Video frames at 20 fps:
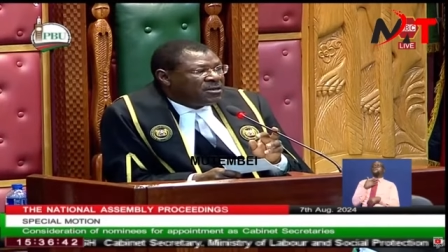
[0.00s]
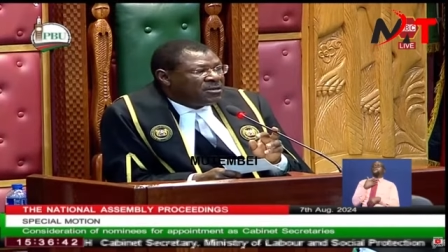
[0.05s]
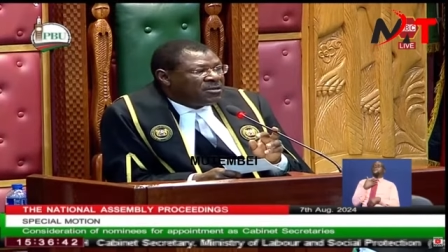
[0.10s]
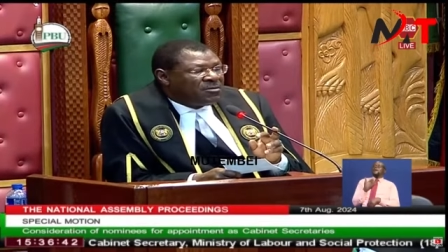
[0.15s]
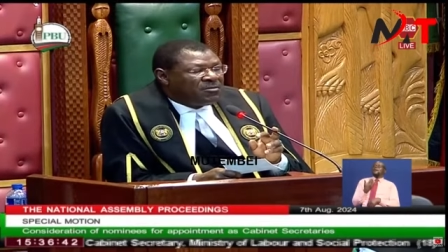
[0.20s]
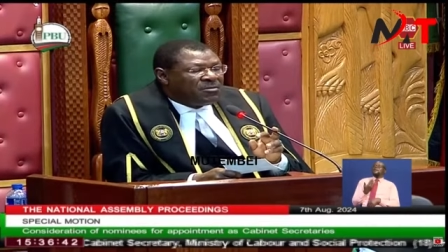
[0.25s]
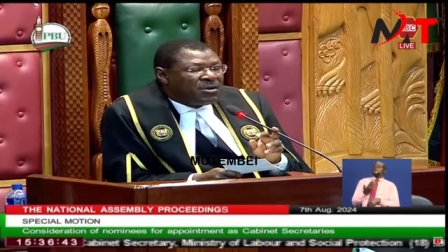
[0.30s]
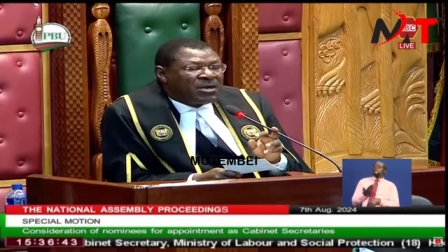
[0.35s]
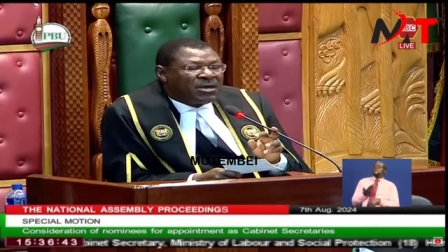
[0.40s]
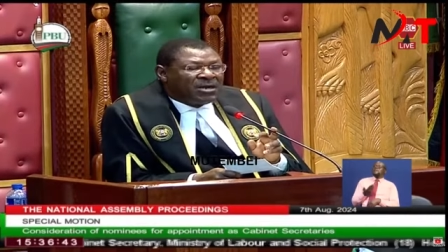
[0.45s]

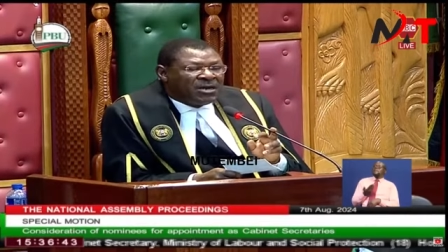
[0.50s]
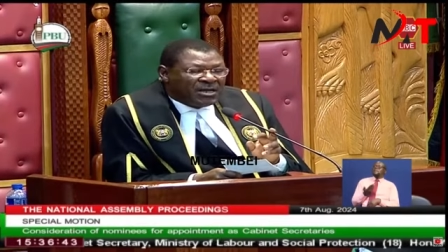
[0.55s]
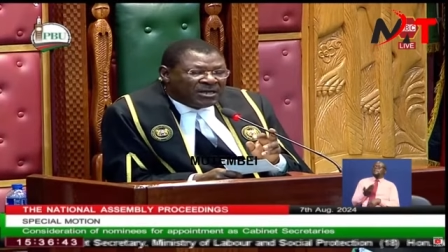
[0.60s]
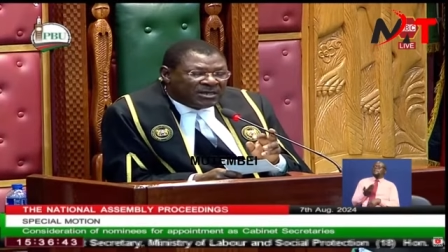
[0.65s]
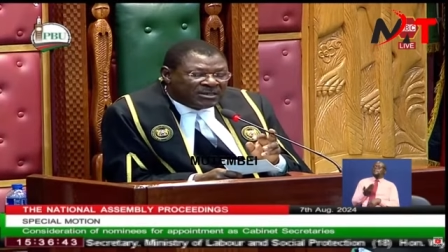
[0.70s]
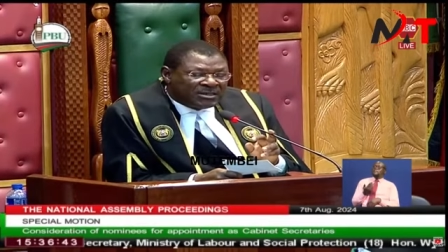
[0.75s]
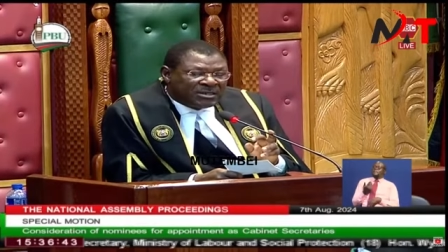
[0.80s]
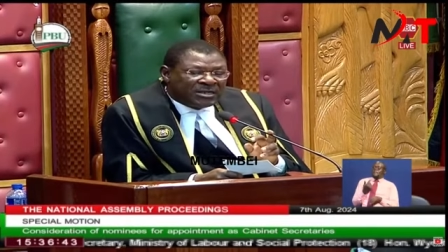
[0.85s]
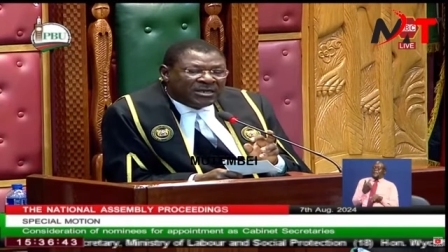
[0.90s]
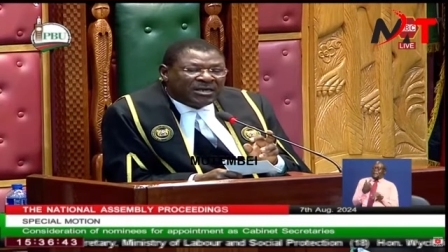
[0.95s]
But
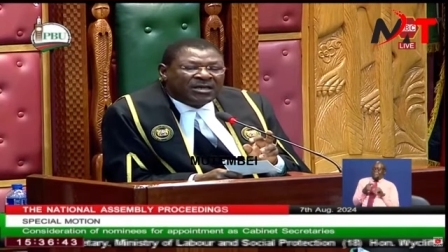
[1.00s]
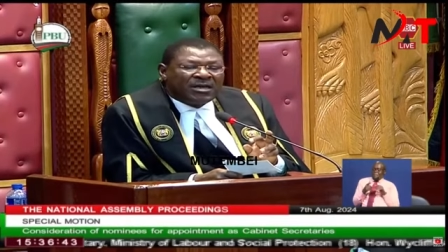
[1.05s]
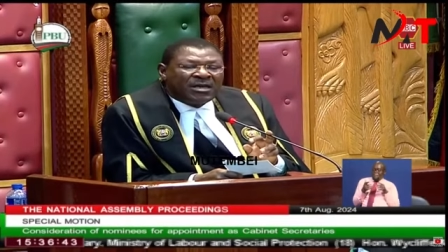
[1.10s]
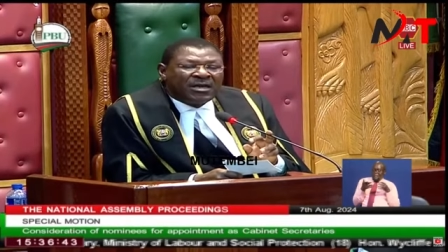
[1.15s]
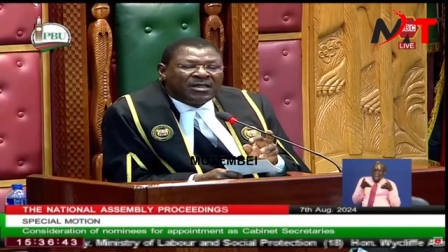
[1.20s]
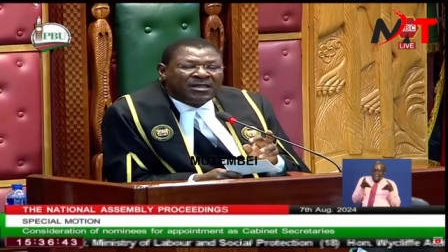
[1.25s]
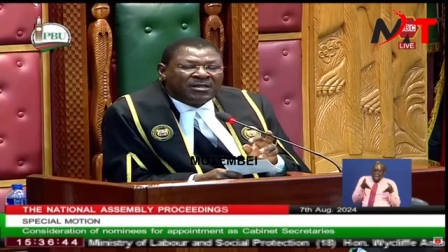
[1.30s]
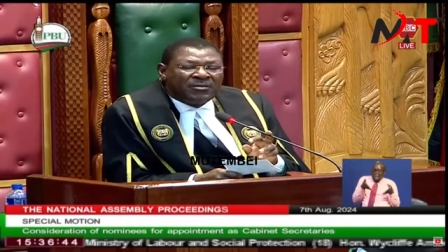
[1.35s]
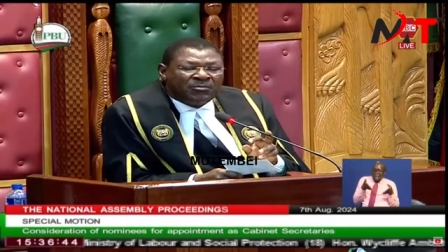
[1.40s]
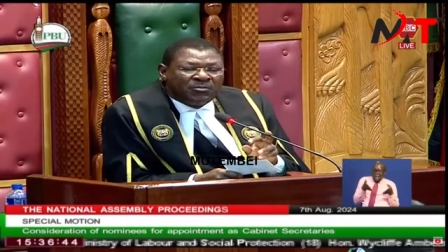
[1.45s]
let's
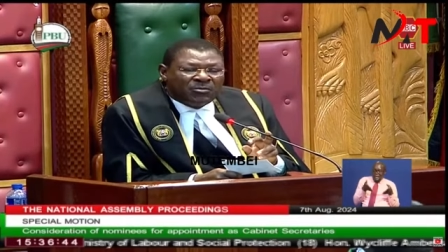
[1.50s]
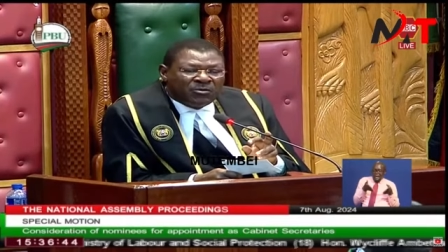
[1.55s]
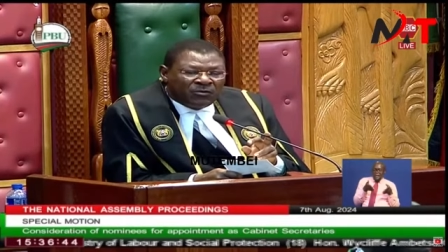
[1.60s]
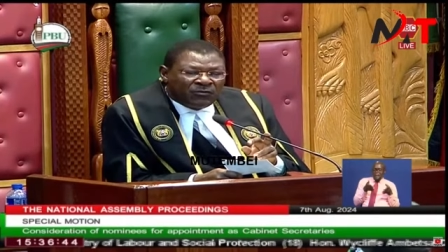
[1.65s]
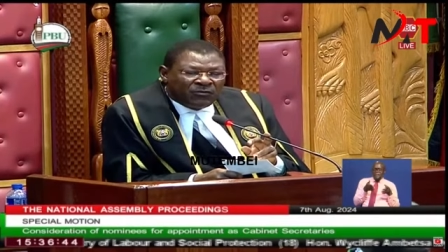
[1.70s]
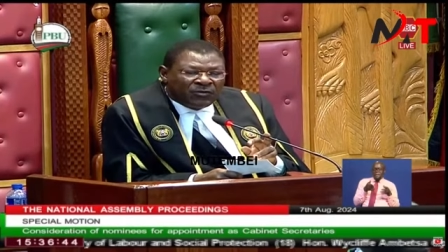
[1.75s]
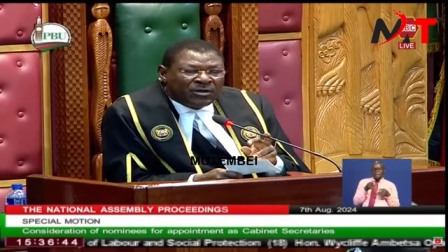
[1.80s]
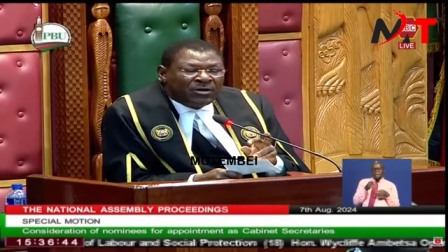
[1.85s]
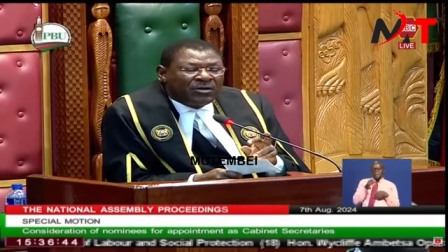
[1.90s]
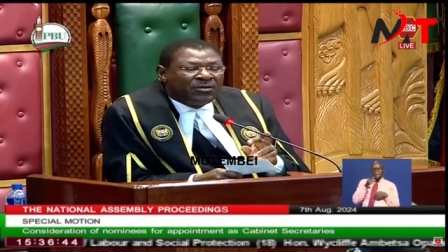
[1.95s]
hear the
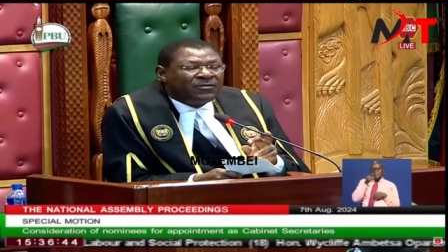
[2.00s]
moving of